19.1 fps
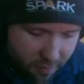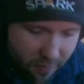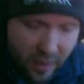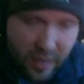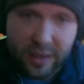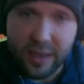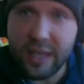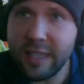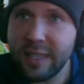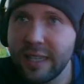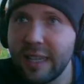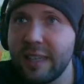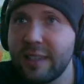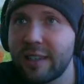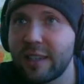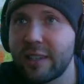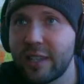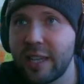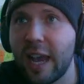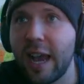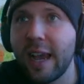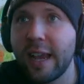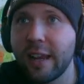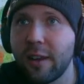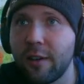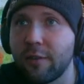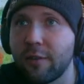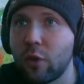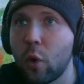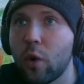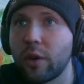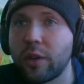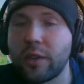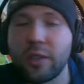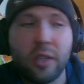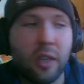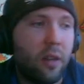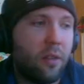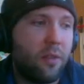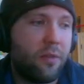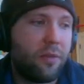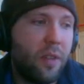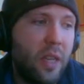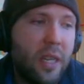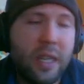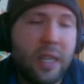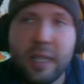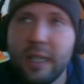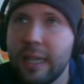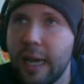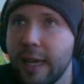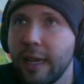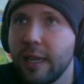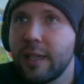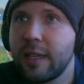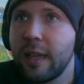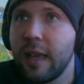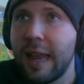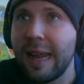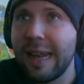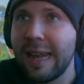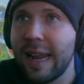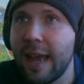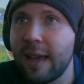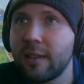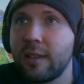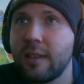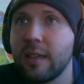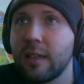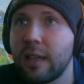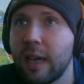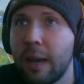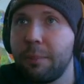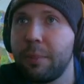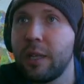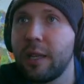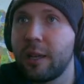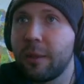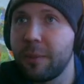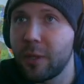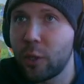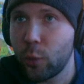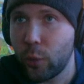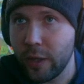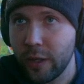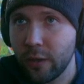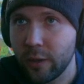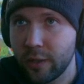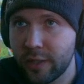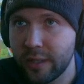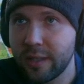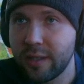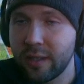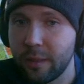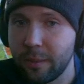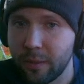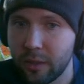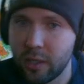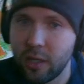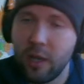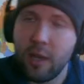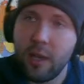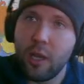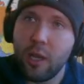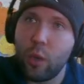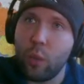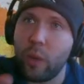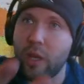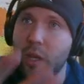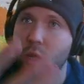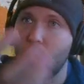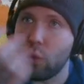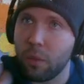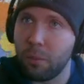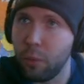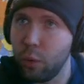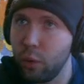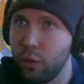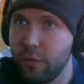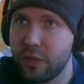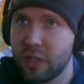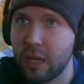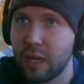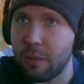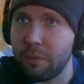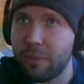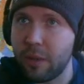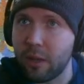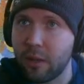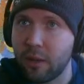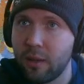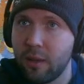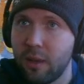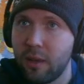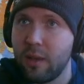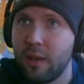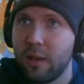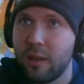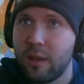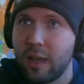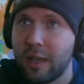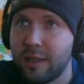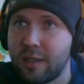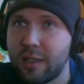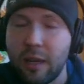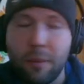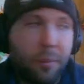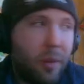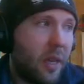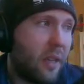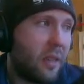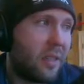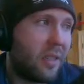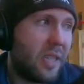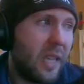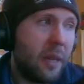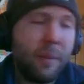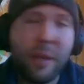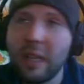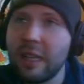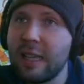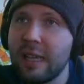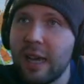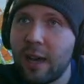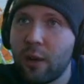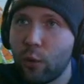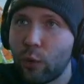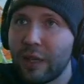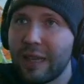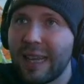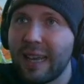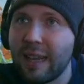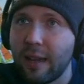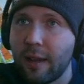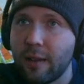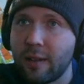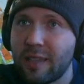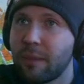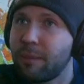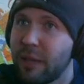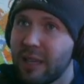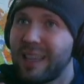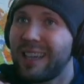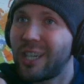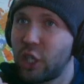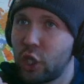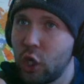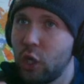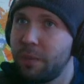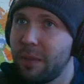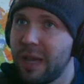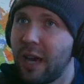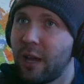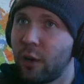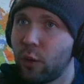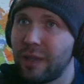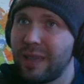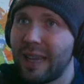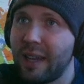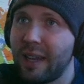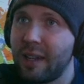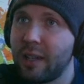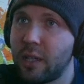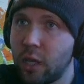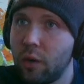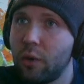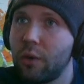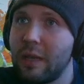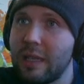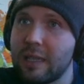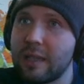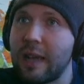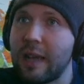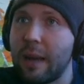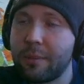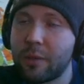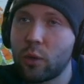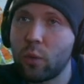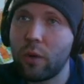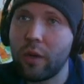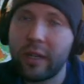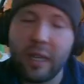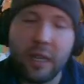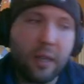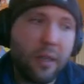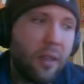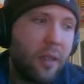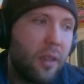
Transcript: This is a sign, of course, of tight and nasty coupling between your systems. When you remove something and something seemingly unrelated, something that should be unrelated, totally stops working,